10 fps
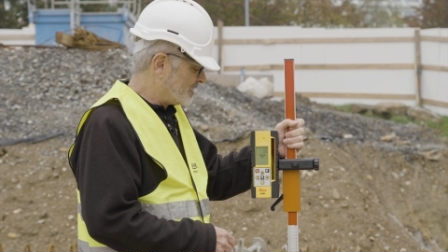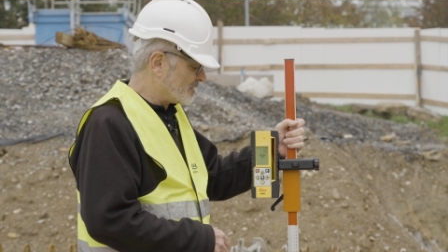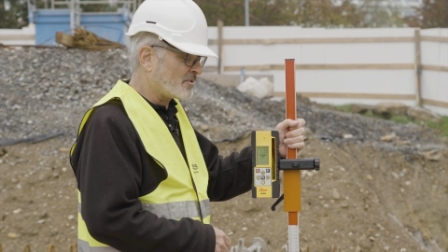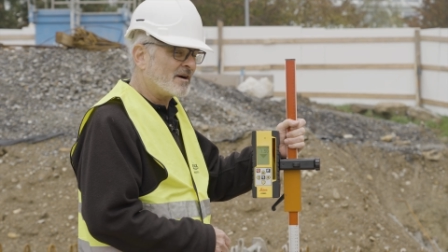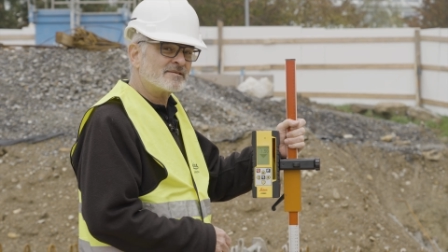
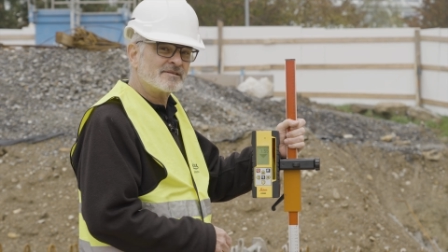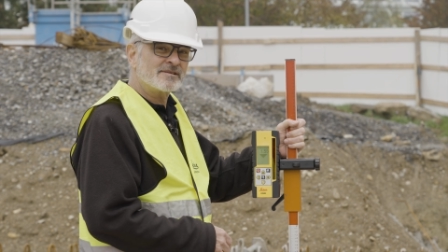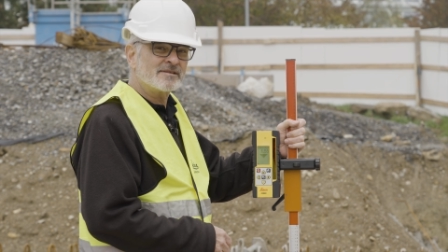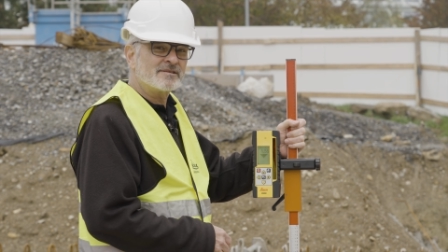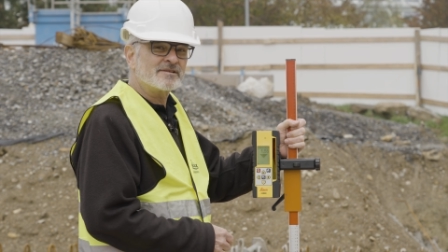the
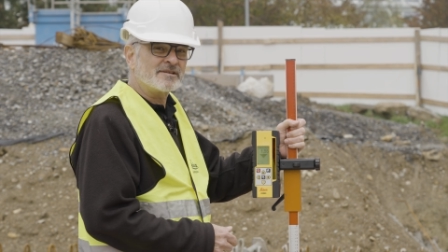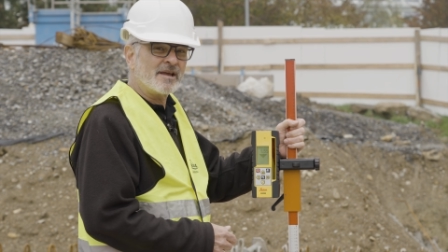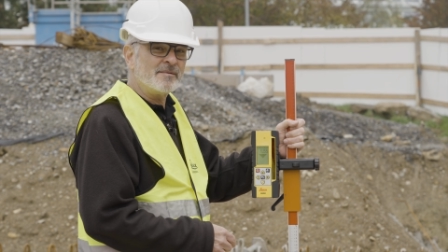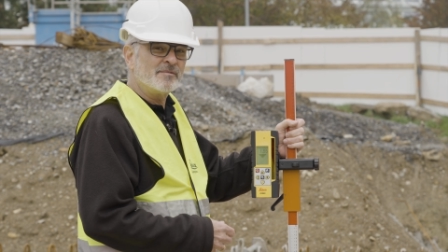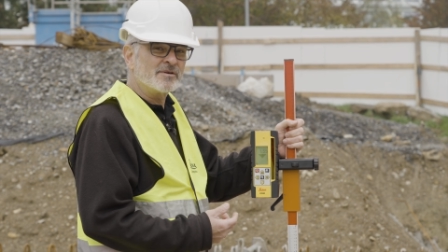process is the
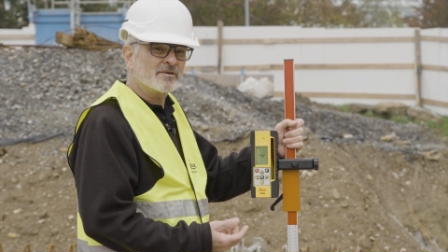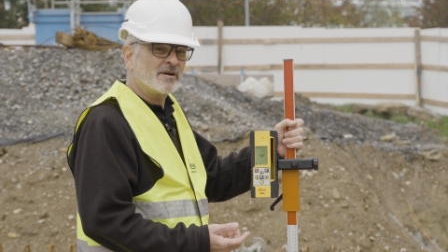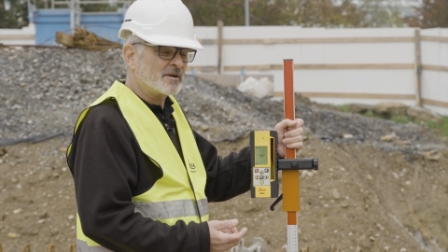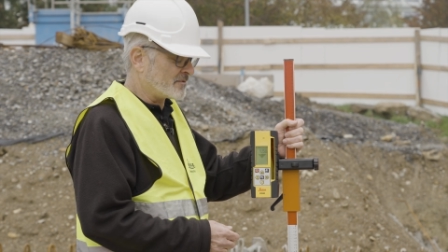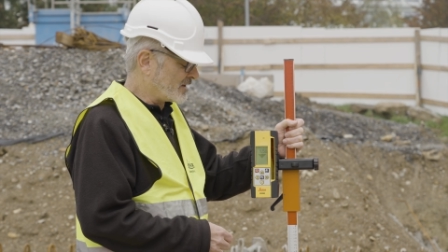same when you're
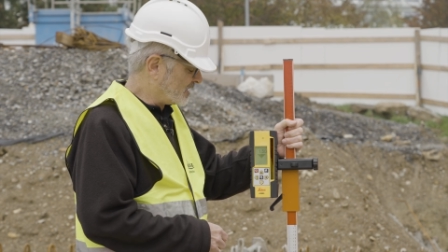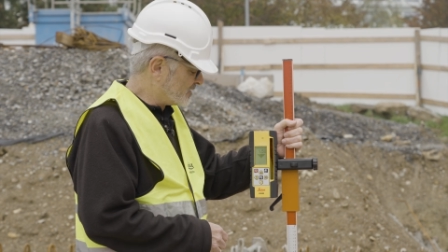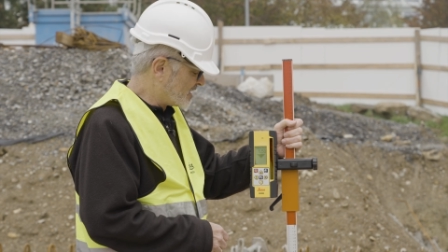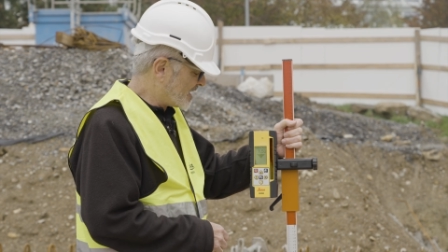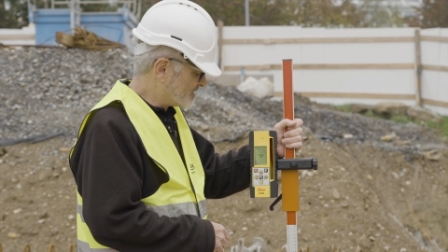on a
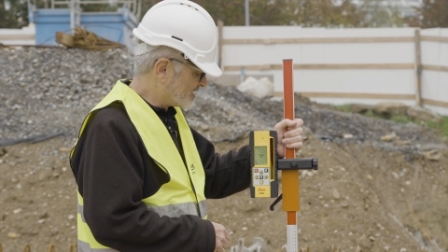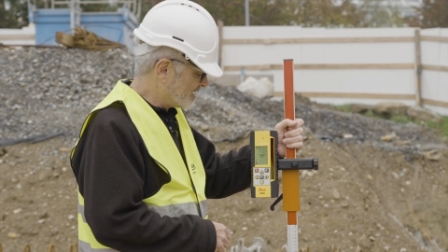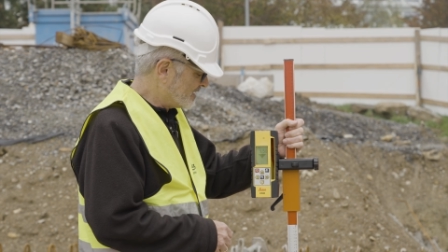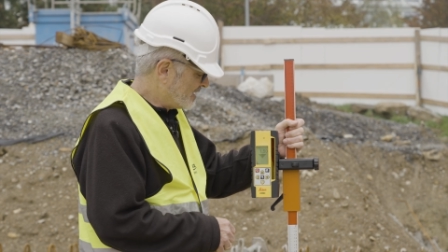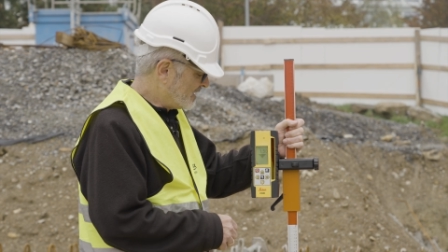regular job
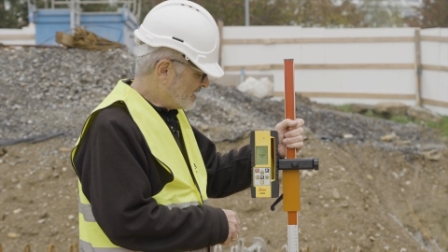site.